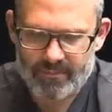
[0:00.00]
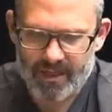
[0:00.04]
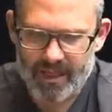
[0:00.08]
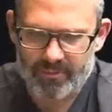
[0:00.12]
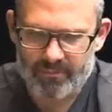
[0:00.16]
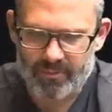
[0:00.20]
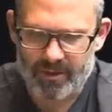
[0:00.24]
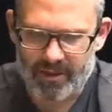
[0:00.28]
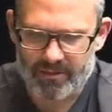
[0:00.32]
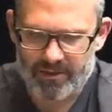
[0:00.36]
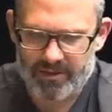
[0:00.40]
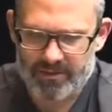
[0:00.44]

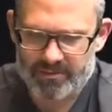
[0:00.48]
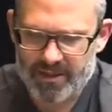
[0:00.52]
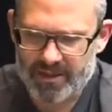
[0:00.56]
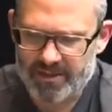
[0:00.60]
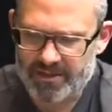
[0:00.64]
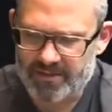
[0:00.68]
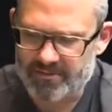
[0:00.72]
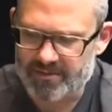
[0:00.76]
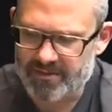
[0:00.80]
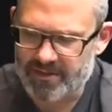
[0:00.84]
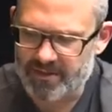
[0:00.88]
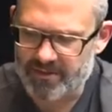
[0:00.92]
And playing with
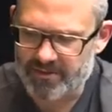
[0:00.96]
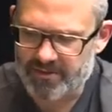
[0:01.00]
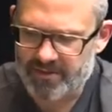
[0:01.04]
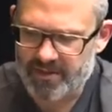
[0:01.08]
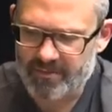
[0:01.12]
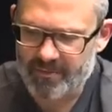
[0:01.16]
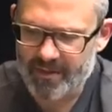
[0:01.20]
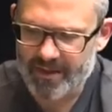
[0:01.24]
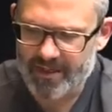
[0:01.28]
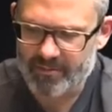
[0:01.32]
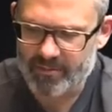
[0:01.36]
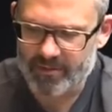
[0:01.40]
objectives and using
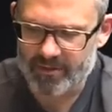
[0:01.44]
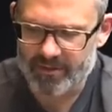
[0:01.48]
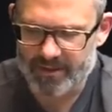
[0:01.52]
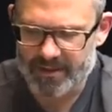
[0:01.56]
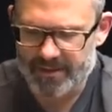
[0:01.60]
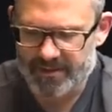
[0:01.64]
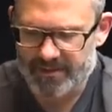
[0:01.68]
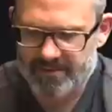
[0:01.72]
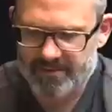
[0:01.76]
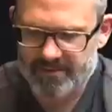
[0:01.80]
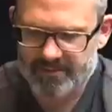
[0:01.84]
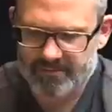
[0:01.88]
command
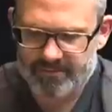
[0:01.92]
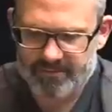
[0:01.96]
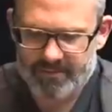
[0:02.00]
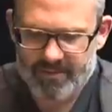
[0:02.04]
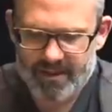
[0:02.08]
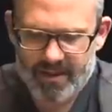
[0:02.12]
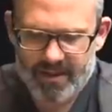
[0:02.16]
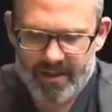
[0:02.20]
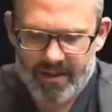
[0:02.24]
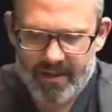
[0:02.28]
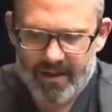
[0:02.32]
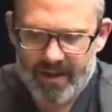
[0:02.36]
abilities.
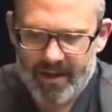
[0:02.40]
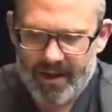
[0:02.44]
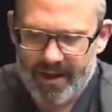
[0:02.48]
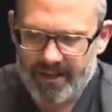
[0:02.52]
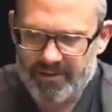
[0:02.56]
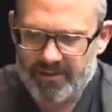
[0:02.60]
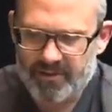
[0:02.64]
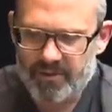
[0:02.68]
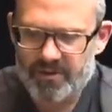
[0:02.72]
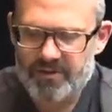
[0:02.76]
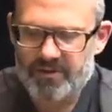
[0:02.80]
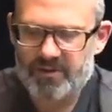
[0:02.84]

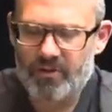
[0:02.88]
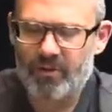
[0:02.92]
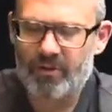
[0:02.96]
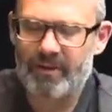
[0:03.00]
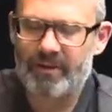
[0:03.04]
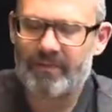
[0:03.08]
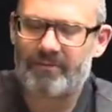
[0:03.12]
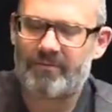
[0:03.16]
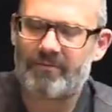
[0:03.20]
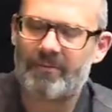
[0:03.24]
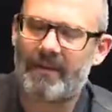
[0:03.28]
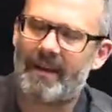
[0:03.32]
And so it
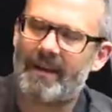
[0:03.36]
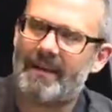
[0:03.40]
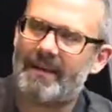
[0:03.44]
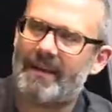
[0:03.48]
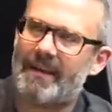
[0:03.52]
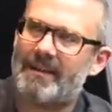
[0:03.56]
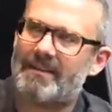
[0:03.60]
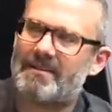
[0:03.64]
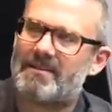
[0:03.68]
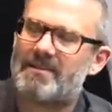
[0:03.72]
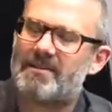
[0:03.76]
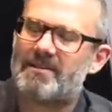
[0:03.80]
slowly, it,
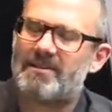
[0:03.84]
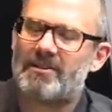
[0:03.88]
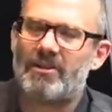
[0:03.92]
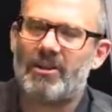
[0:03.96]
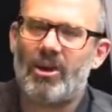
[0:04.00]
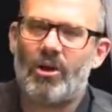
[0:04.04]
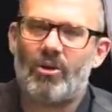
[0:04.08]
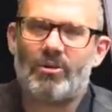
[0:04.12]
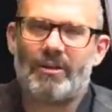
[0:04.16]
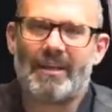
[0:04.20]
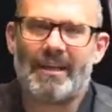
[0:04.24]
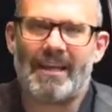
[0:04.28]
it
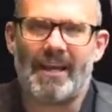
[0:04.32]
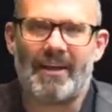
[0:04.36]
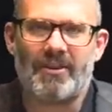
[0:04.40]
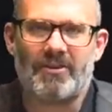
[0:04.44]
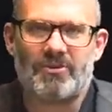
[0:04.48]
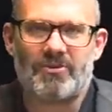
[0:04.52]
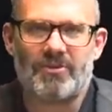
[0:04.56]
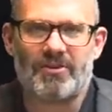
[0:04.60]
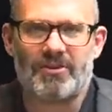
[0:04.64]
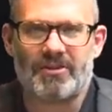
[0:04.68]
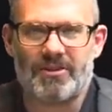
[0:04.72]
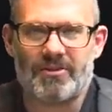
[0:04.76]
slowly
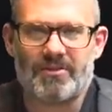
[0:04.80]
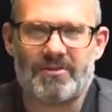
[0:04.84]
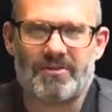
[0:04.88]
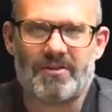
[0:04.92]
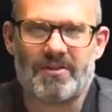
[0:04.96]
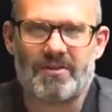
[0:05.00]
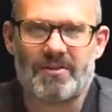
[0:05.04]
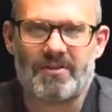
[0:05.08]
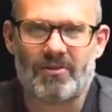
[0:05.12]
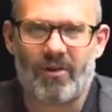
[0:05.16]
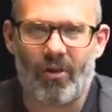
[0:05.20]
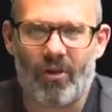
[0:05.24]

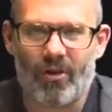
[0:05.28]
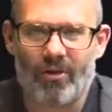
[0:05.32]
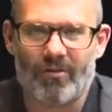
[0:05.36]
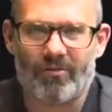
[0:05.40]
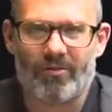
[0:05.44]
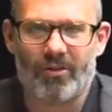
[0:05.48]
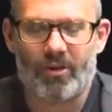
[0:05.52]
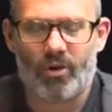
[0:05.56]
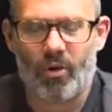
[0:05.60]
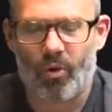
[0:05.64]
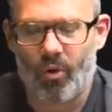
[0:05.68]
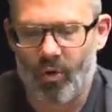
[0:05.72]
introduces all
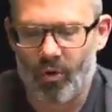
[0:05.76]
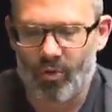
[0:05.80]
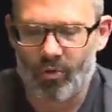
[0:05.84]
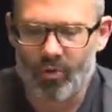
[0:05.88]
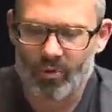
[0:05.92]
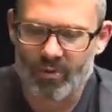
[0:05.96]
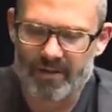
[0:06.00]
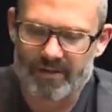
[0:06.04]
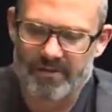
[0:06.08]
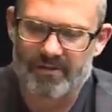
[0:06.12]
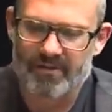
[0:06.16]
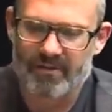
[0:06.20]
of the core
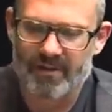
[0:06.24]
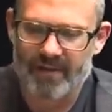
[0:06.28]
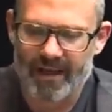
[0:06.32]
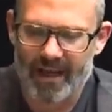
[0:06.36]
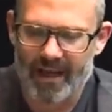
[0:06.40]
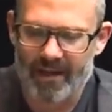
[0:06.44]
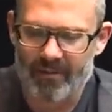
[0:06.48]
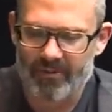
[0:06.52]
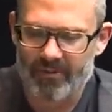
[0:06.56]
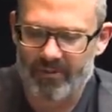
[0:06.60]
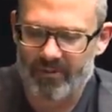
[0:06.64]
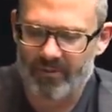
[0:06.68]
rules to the
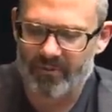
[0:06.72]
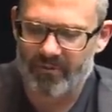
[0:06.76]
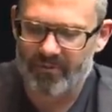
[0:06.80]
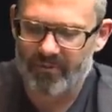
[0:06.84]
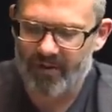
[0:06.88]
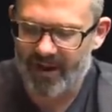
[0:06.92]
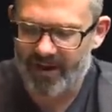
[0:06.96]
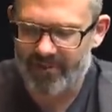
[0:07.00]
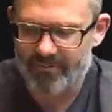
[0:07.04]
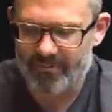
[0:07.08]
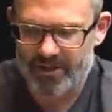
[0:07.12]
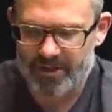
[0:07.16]
game through
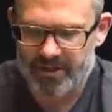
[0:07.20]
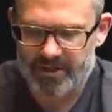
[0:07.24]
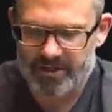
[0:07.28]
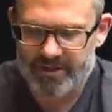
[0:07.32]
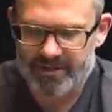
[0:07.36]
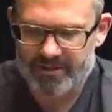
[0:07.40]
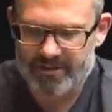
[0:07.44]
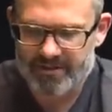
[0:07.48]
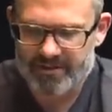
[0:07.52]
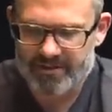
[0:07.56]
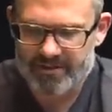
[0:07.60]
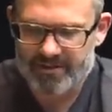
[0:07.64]
five
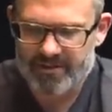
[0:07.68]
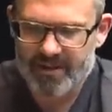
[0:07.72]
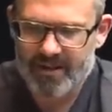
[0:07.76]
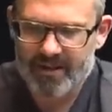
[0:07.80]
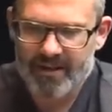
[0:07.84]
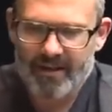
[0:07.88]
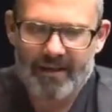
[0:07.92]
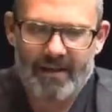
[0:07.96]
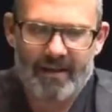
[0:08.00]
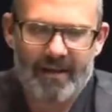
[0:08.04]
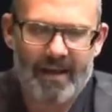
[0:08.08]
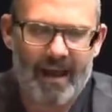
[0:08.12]
missions
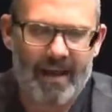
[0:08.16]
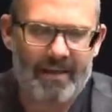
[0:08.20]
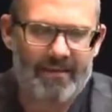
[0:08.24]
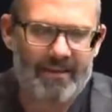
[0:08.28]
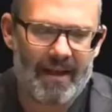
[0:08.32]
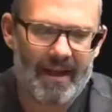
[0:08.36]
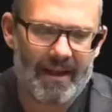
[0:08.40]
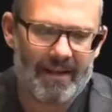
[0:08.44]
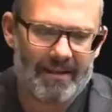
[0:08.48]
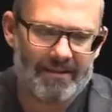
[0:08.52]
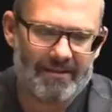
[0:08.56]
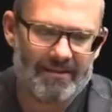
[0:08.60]
and
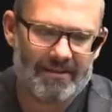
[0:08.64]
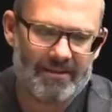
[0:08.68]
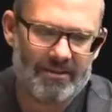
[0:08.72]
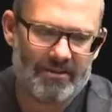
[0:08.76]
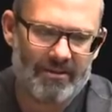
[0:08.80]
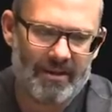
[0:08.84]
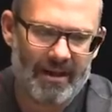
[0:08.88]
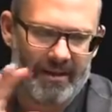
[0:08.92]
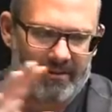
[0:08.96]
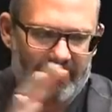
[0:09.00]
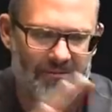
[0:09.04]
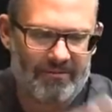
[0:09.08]
then
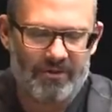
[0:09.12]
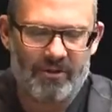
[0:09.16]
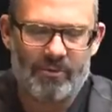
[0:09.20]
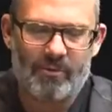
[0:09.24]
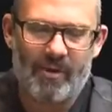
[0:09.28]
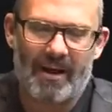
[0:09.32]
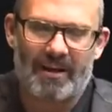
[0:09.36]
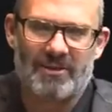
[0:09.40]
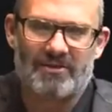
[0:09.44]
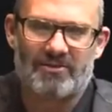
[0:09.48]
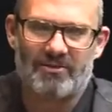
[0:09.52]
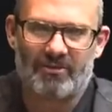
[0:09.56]
you get a
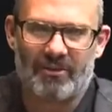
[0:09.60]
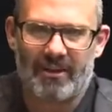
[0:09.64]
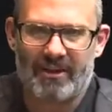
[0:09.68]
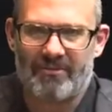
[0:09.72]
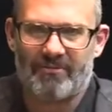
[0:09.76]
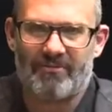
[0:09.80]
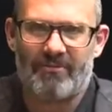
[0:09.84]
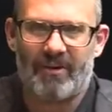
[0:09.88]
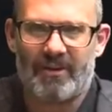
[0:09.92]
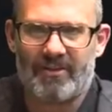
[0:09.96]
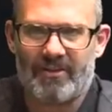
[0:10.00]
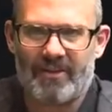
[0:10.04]
few extra
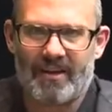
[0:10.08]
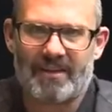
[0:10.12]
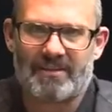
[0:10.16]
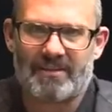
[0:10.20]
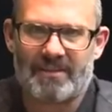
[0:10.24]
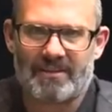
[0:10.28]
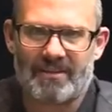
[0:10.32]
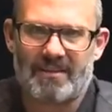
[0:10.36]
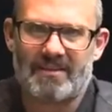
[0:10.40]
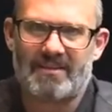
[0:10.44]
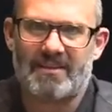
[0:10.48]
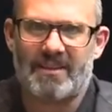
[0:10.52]
like fun things
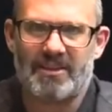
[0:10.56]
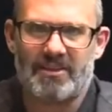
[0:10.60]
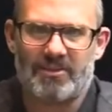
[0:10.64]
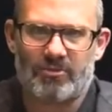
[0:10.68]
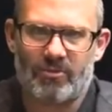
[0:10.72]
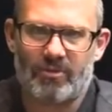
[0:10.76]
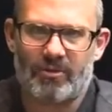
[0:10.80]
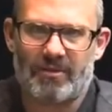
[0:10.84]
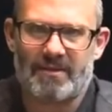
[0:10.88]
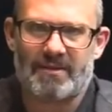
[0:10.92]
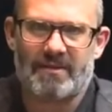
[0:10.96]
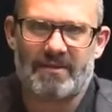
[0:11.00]
like the siege
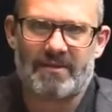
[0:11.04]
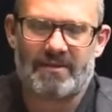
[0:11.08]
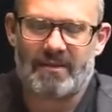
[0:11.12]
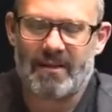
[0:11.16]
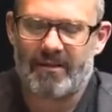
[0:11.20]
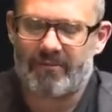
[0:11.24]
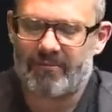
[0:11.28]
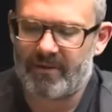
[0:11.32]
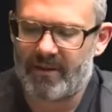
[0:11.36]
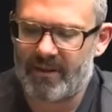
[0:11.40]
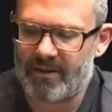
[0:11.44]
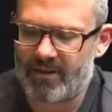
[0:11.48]
rules and
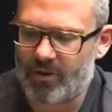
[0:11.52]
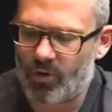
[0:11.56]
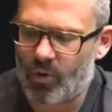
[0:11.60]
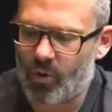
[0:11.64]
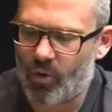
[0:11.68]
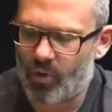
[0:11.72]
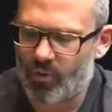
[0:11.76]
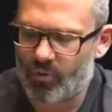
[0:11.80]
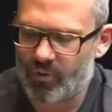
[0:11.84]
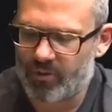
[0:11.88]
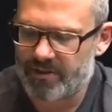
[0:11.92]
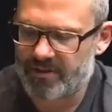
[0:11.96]
stuff in the
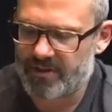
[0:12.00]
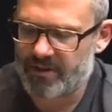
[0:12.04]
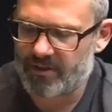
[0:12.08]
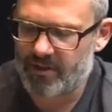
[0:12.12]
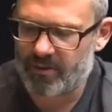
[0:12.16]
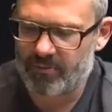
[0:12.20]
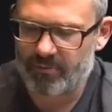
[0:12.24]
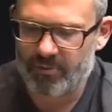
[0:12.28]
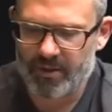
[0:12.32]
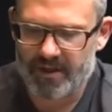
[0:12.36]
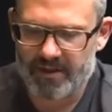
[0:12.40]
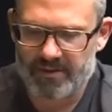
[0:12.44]
core rules that you
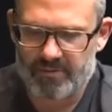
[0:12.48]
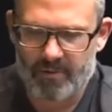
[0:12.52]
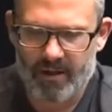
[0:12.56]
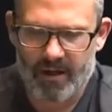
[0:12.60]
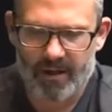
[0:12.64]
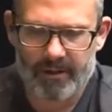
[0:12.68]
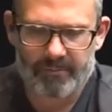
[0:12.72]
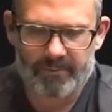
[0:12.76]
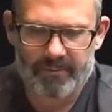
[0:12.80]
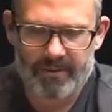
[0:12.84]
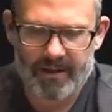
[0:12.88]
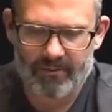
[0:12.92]
can play as well.